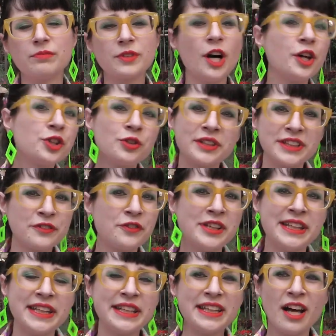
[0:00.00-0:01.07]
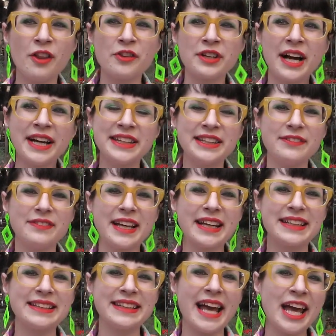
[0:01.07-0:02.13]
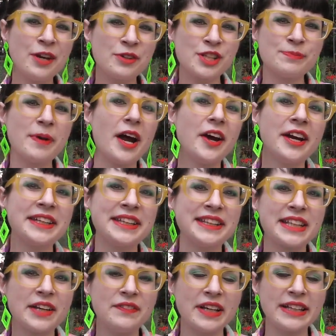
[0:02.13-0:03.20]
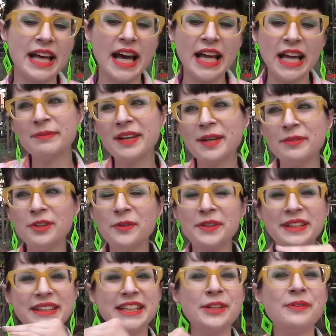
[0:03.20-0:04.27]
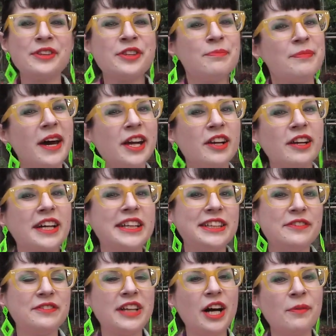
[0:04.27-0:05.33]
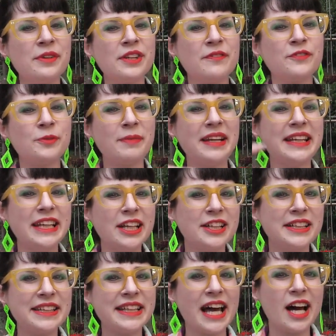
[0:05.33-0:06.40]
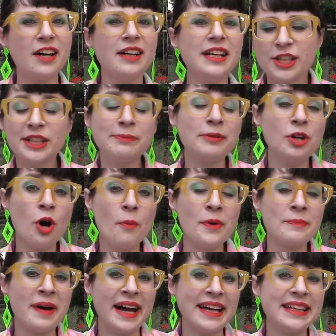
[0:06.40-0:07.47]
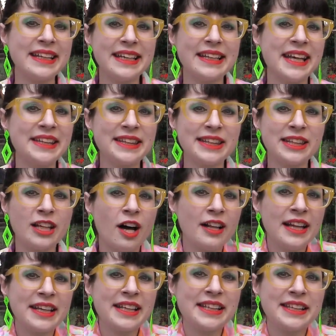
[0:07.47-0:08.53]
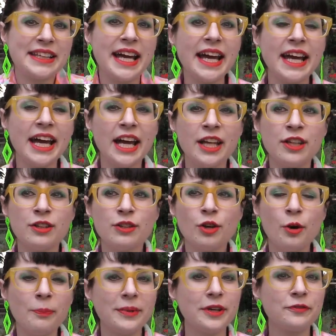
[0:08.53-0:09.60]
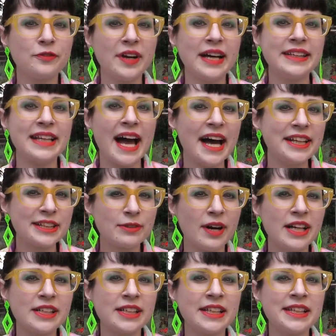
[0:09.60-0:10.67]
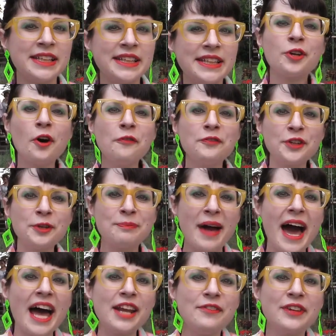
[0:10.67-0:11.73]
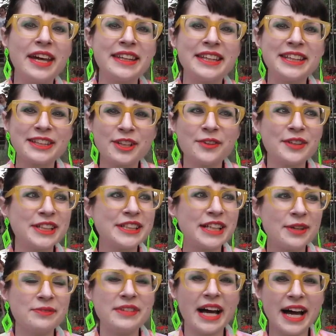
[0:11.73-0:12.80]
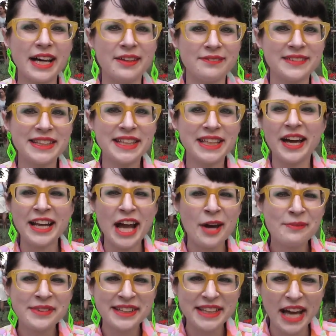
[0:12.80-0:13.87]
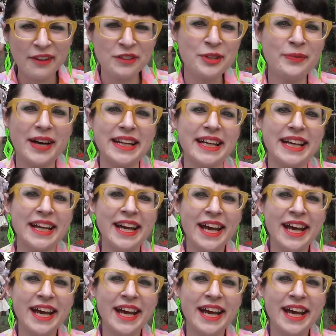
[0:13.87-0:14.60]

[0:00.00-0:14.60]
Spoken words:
cultural differences and other kinds of like language barriers and stuff like that. Maybe you can deal with them better because you've dealt with them for many years now. Just be open-minded, that's all I can say, and don't be afraid to ask questions. Don't feel bad if you get discouraged sometimes. It happens to everybody,